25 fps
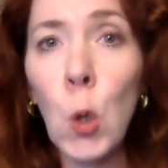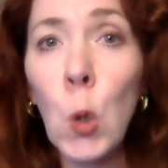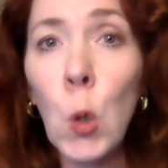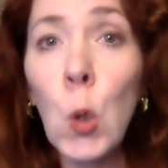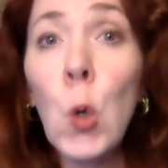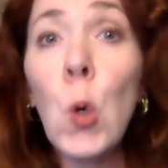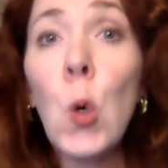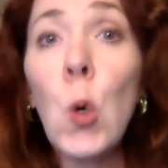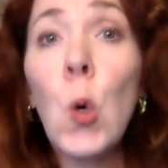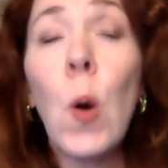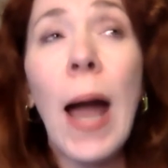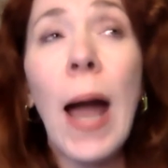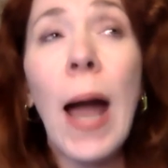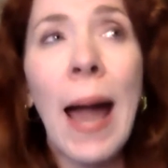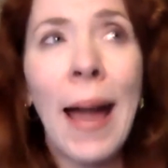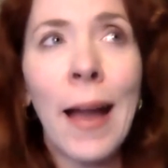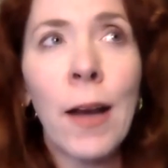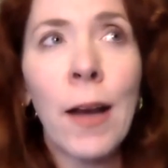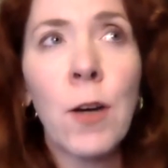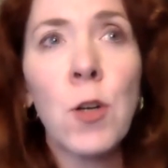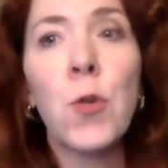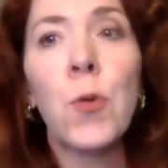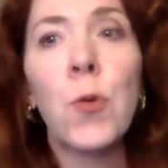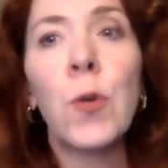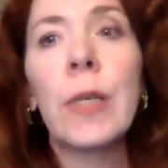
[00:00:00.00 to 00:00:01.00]
who
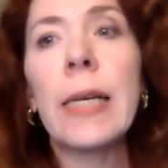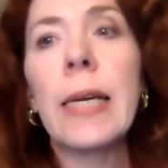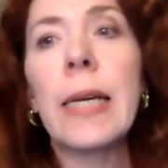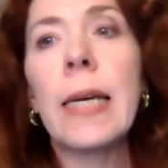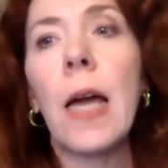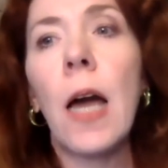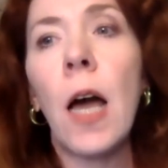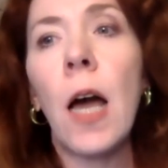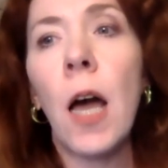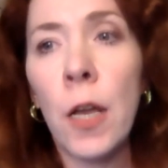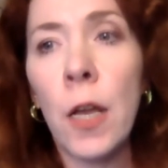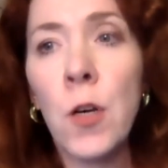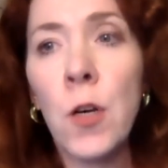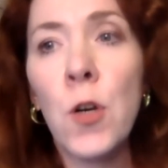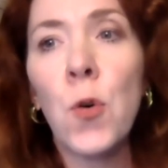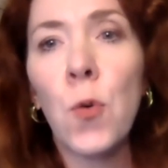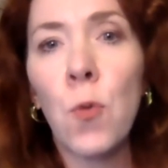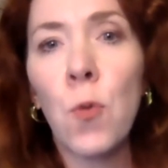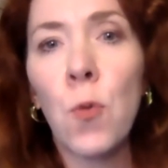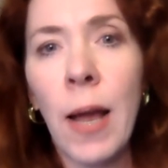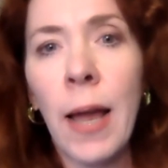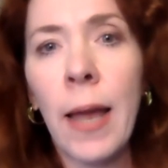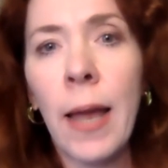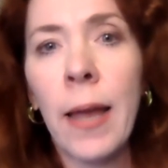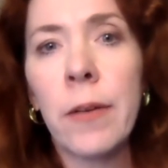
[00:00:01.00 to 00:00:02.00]
actually
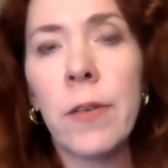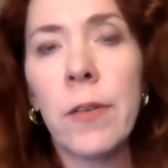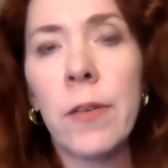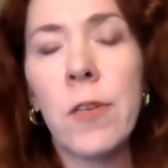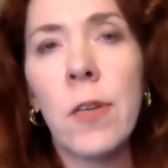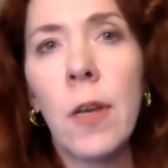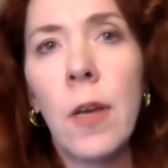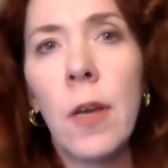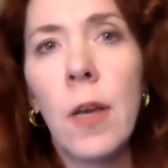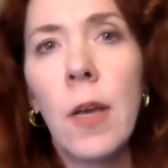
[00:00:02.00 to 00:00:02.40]
underwrites